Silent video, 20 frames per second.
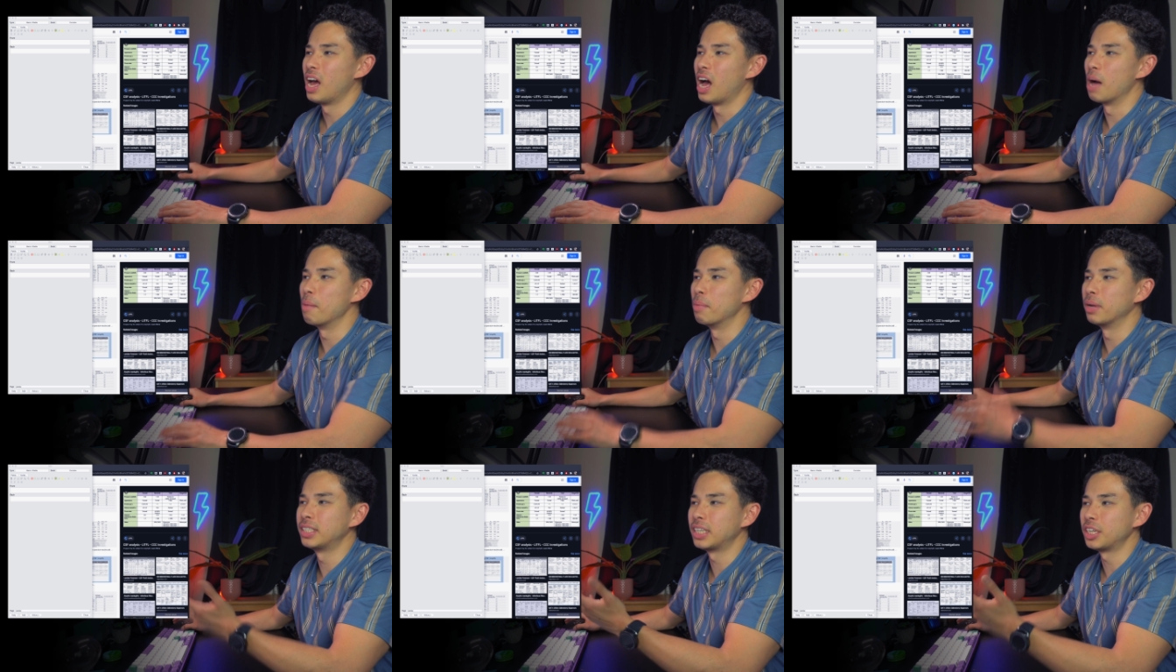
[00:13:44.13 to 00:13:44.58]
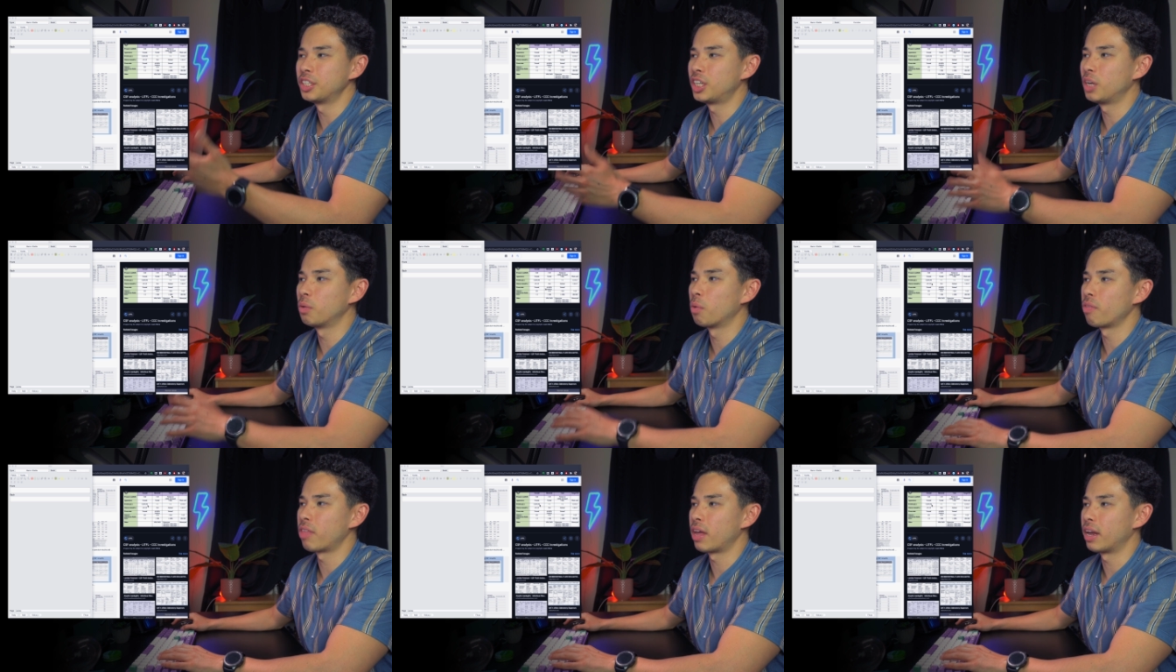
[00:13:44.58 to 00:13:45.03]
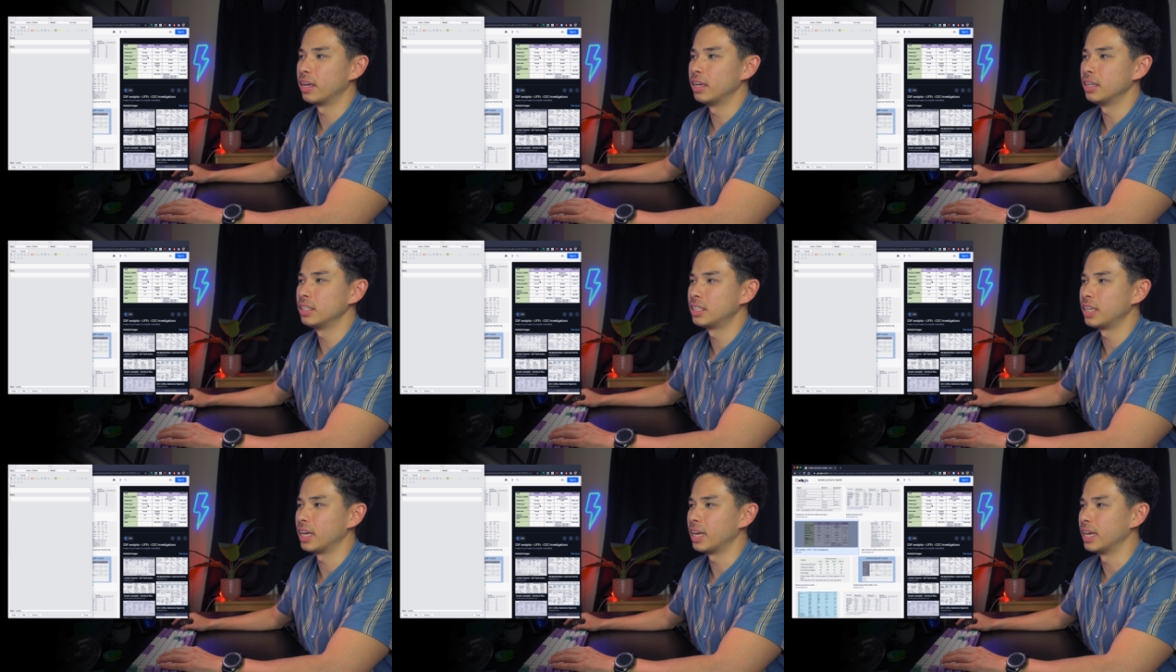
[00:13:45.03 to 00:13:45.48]
Um, but essentially what that
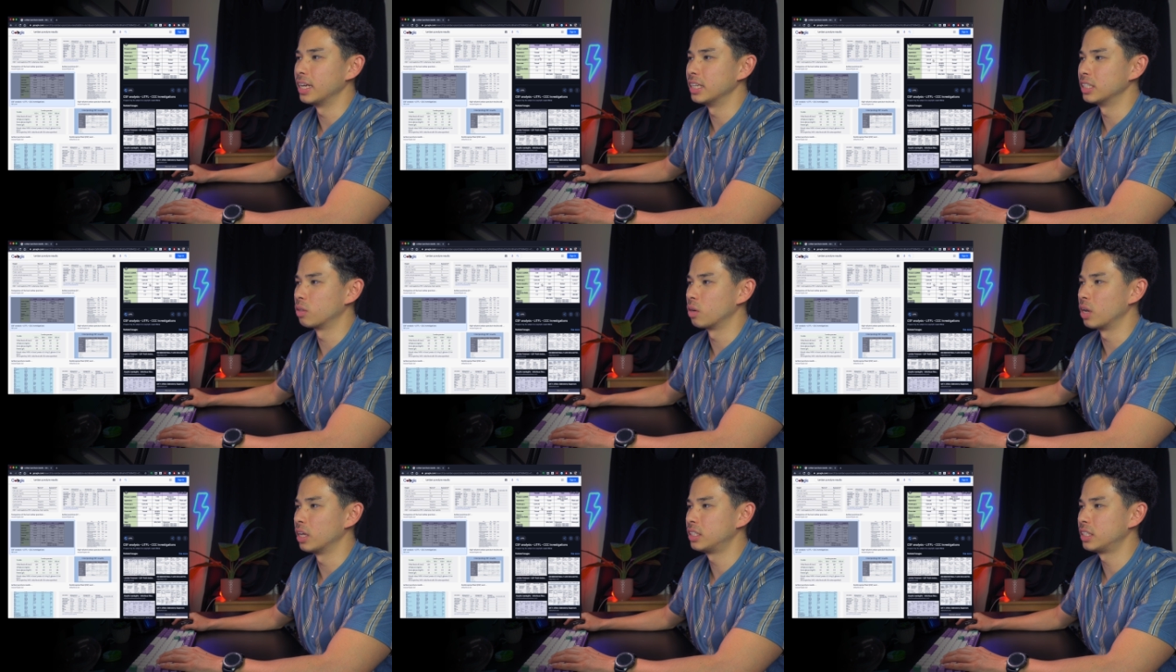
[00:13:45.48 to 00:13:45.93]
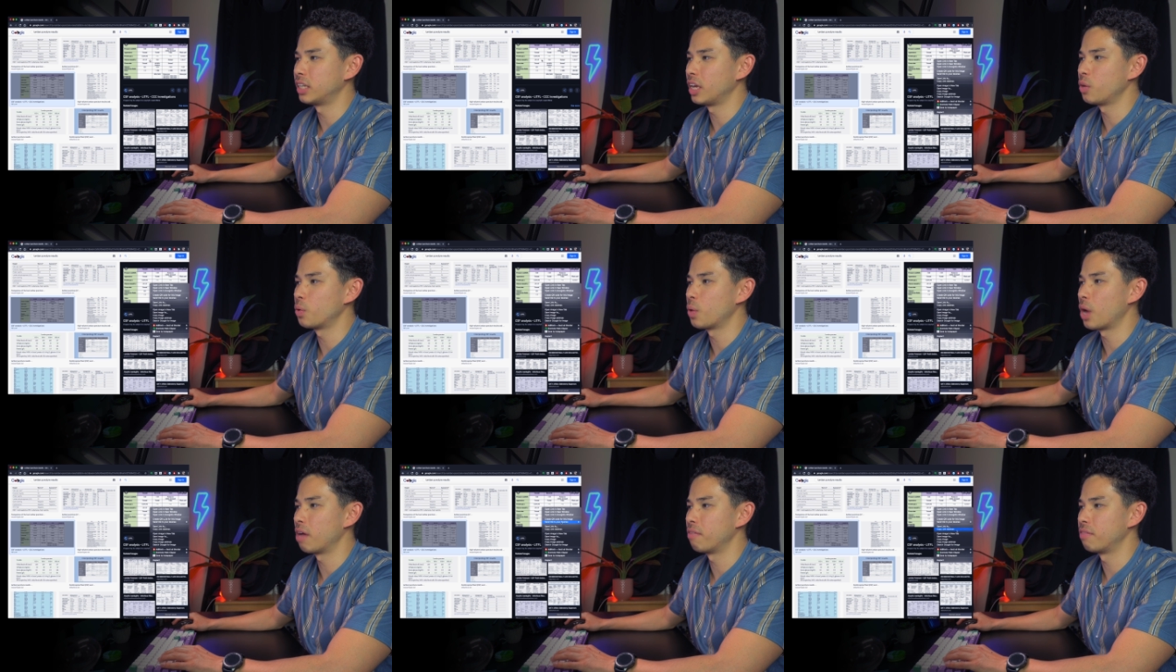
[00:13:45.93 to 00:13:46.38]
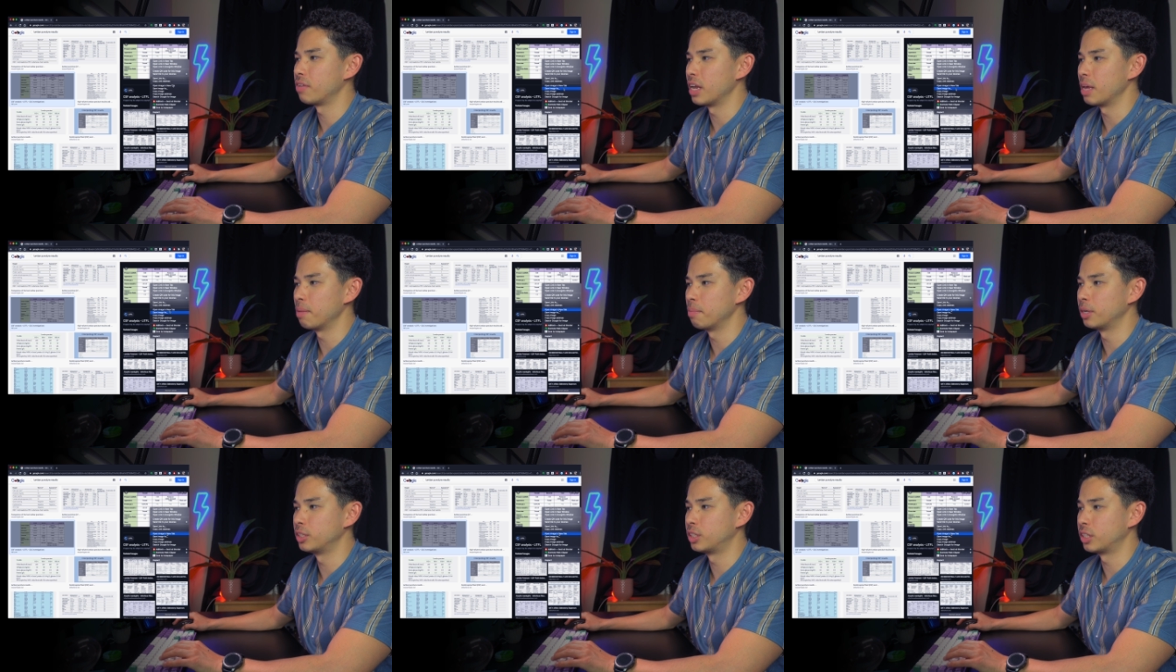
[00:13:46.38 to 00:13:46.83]
is, is let's say you have an
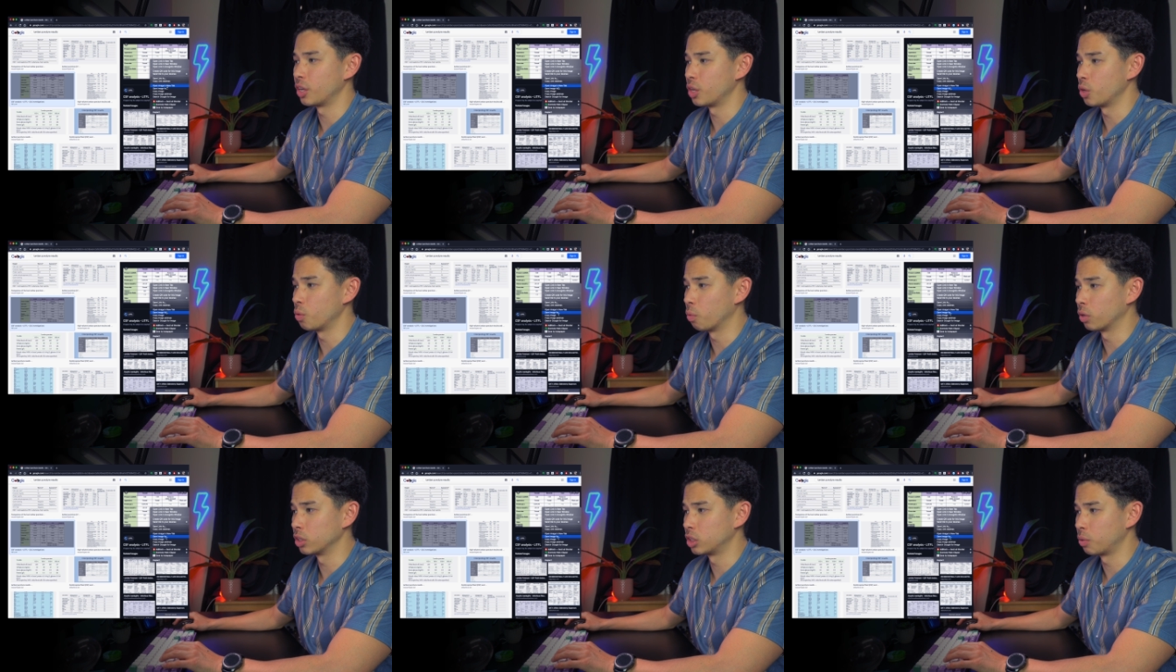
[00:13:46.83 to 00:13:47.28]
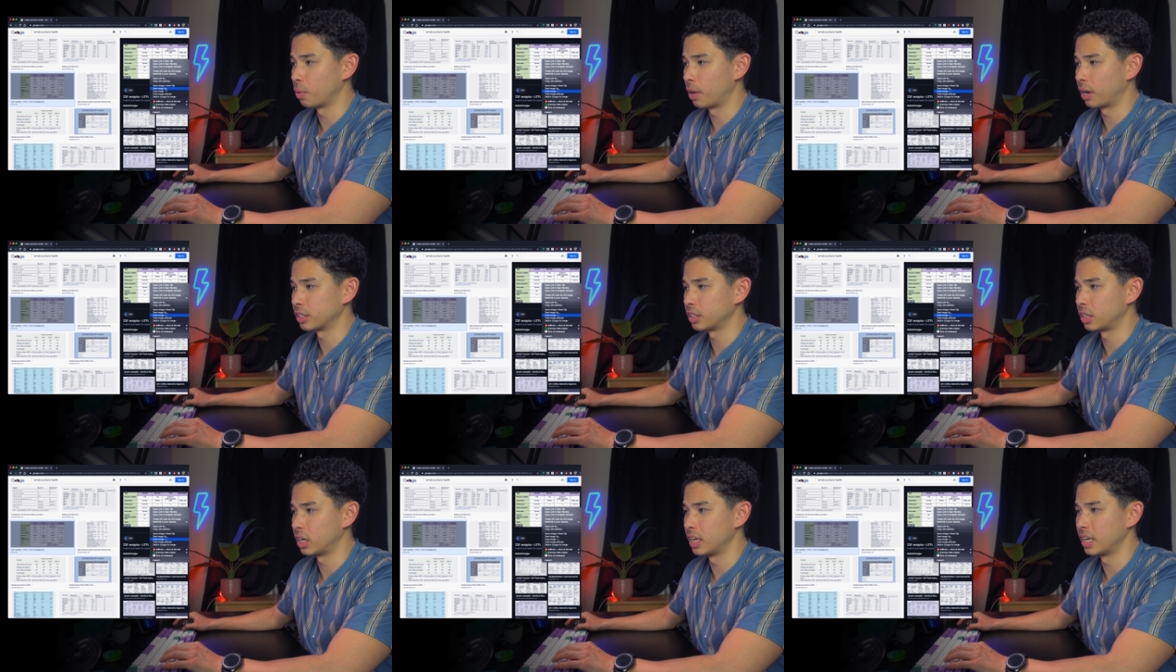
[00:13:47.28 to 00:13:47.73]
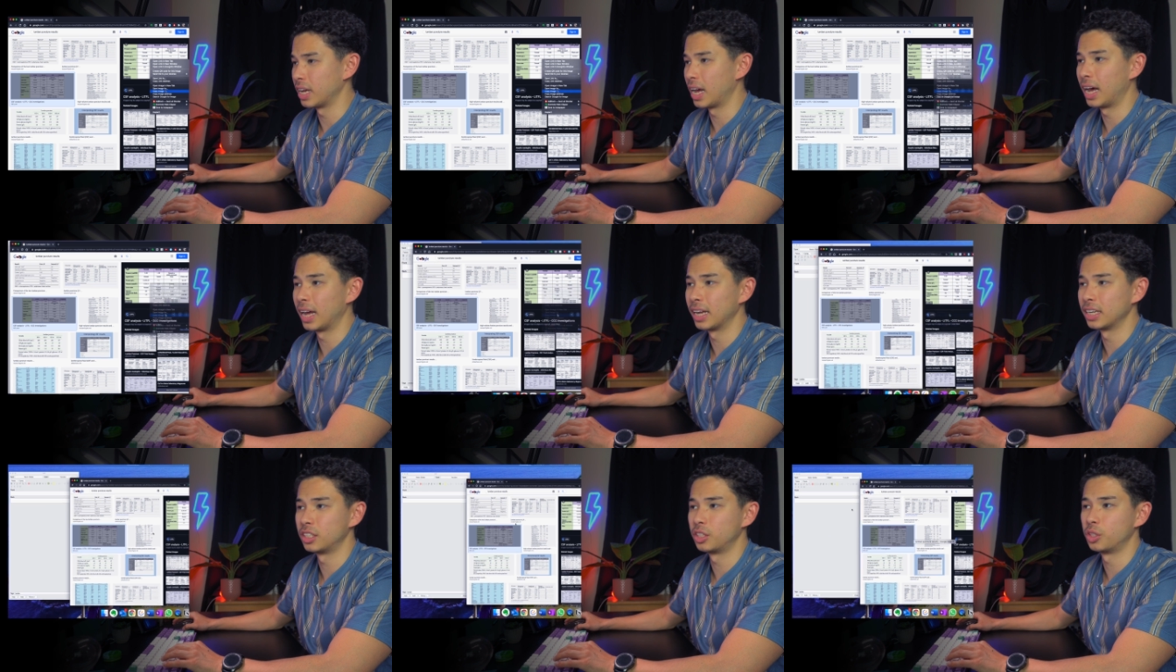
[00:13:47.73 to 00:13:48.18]
image that you want to actually
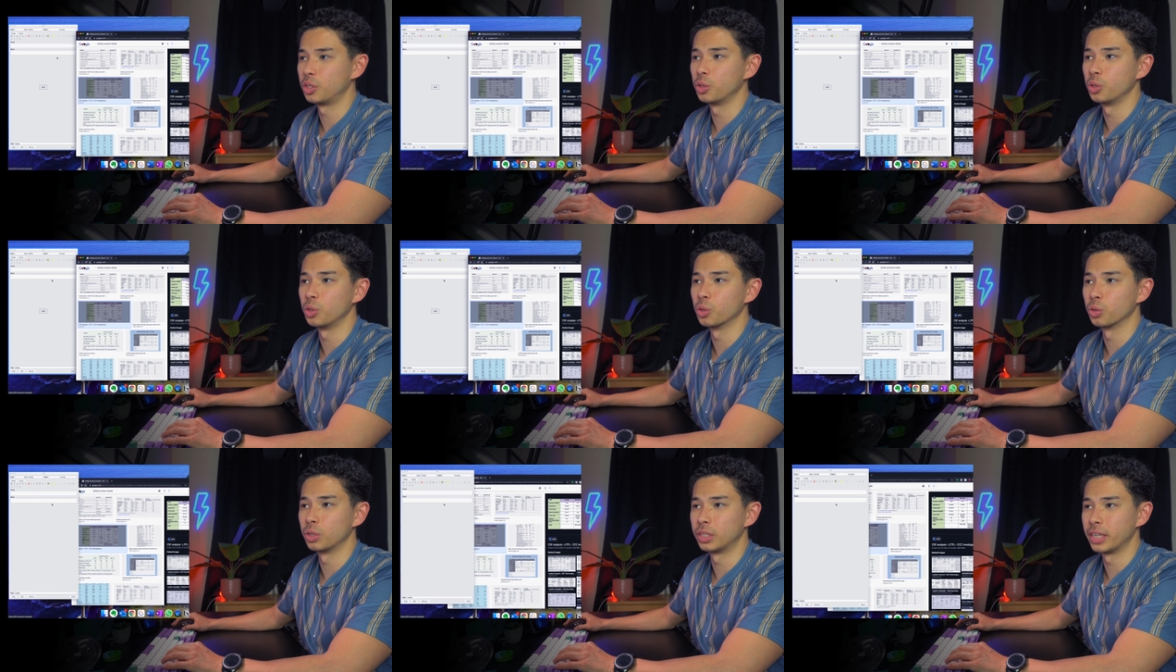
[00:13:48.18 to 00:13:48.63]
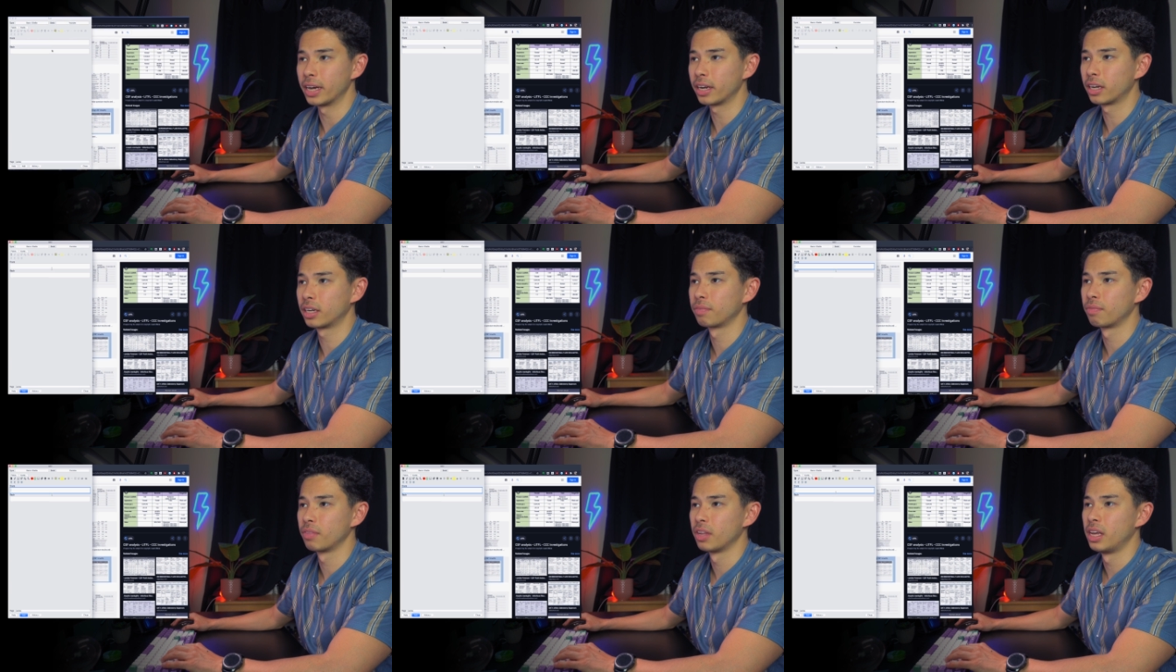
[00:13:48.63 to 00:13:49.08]
add to your deck.